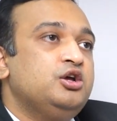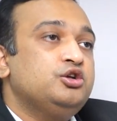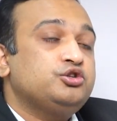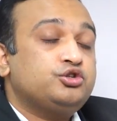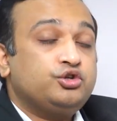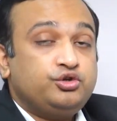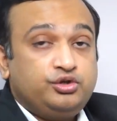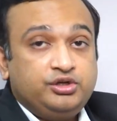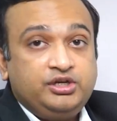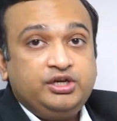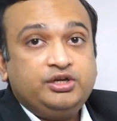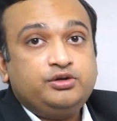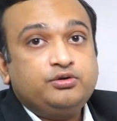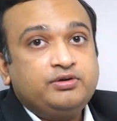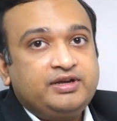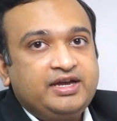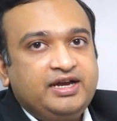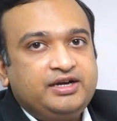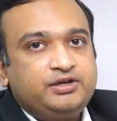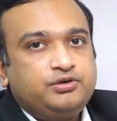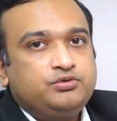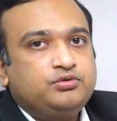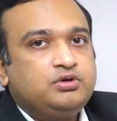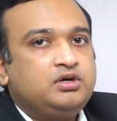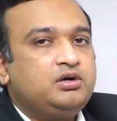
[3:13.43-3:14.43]
So you need to
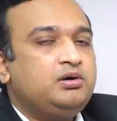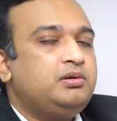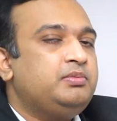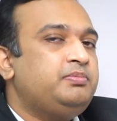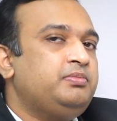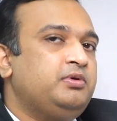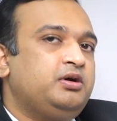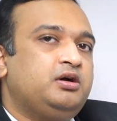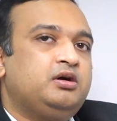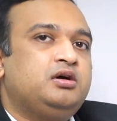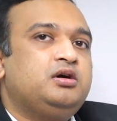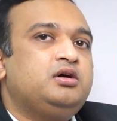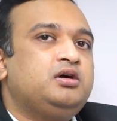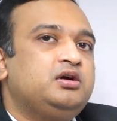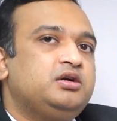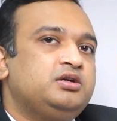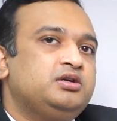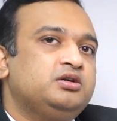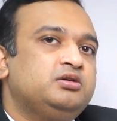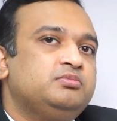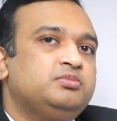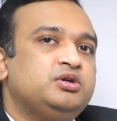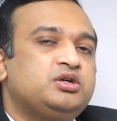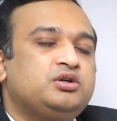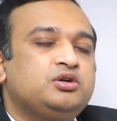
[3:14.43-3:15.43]
get to a
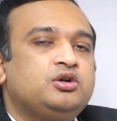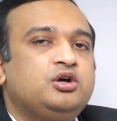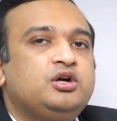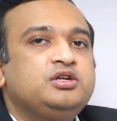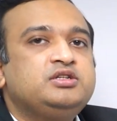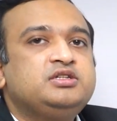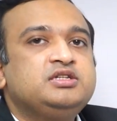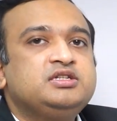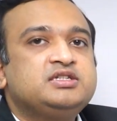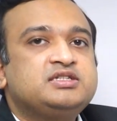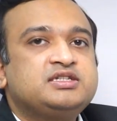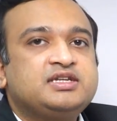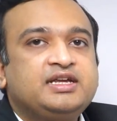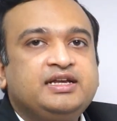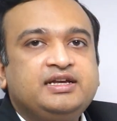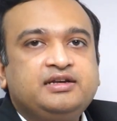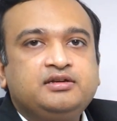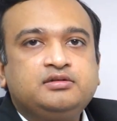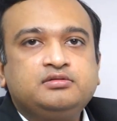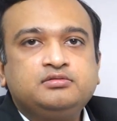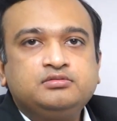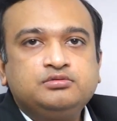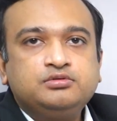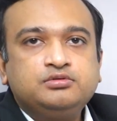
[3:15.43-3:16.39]
dermatologist and